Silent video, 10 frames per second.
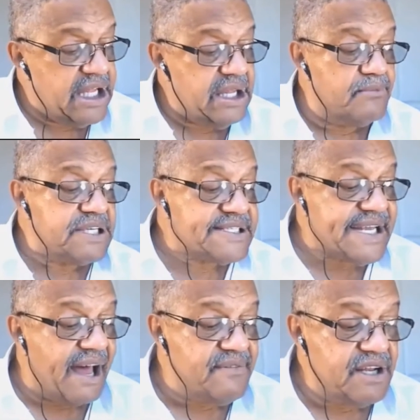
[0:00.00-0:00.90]
Number
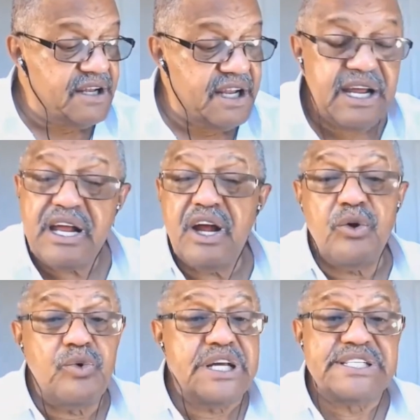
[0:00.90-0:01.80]
seven,
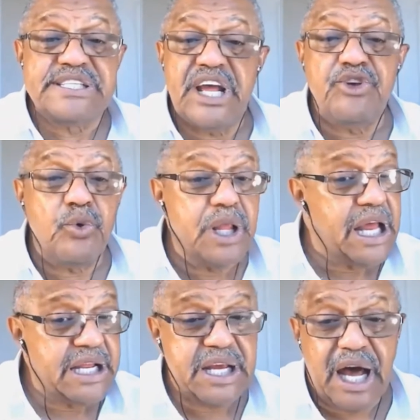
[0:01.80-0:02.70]
residual
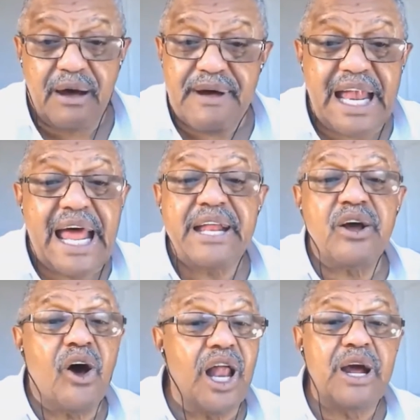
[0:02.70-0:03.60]
income. I like to
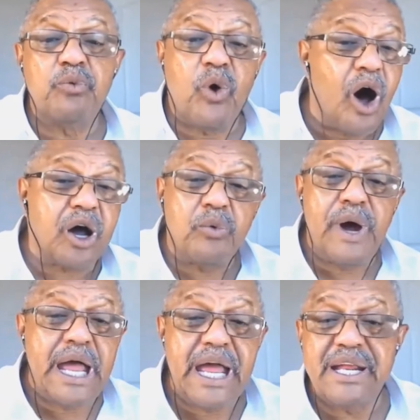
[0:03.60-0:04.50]
call it
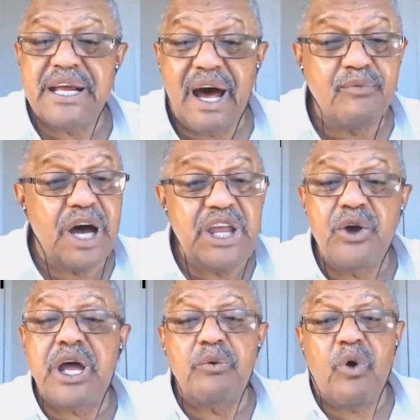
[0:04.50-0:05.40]
walk-away income, where you
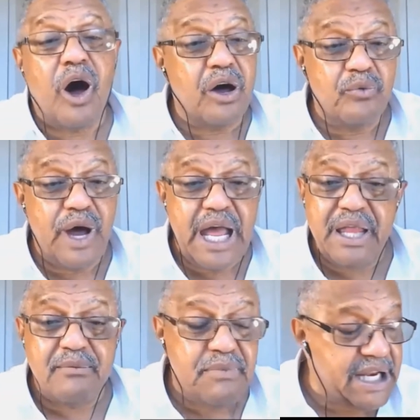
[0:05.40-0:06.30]
can walk away and
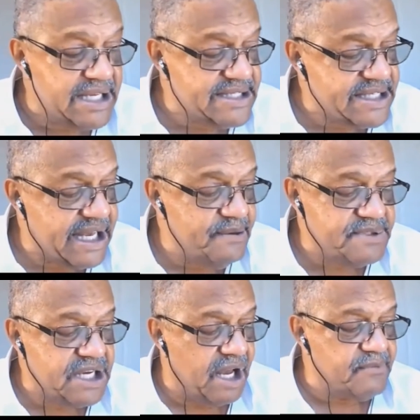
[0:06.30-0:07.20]
the money
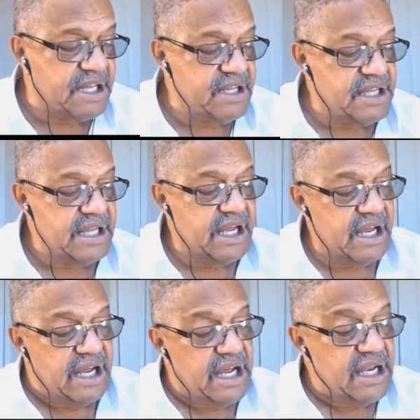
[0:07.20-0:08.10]
keeps coming.
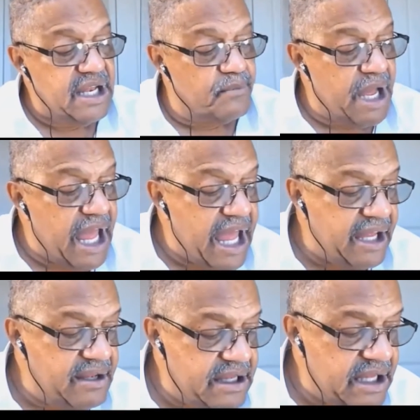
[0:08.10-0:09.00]
Number
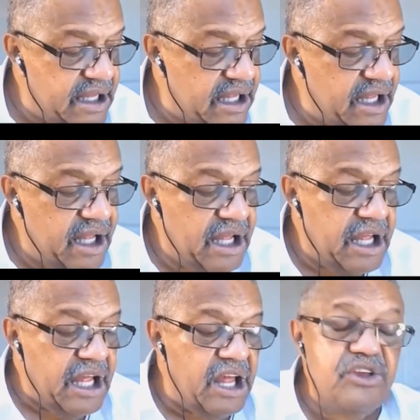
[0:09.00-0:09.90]
eight,
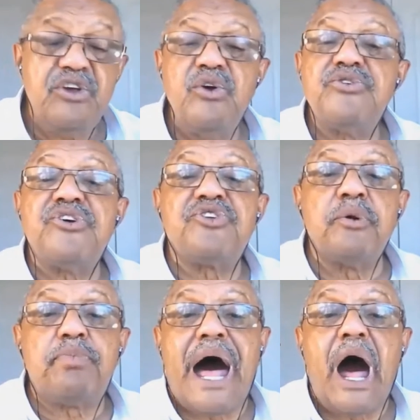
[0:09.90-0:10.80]
it uses the
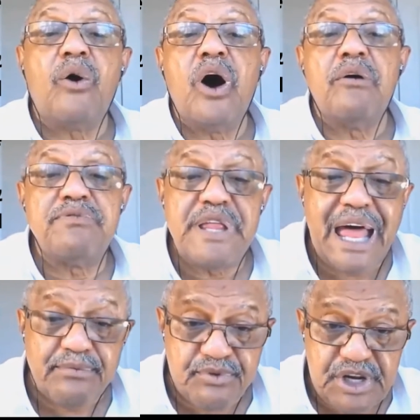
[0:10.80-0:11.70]
power of
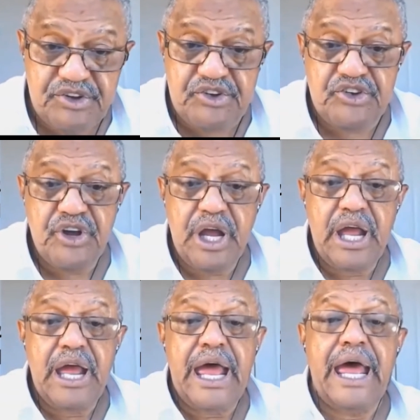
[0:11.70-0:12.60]
leverage
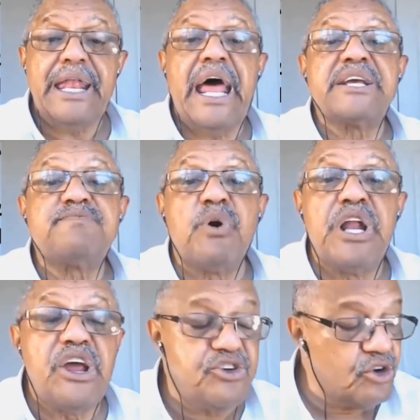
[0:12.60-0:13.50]
and
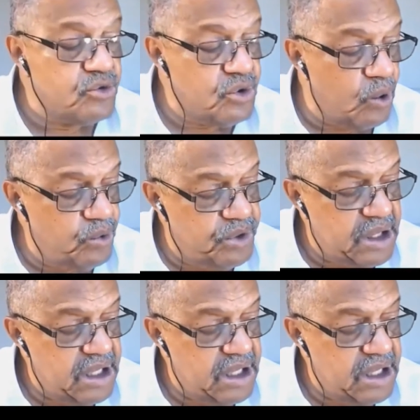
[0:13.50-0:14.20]
exponential growth.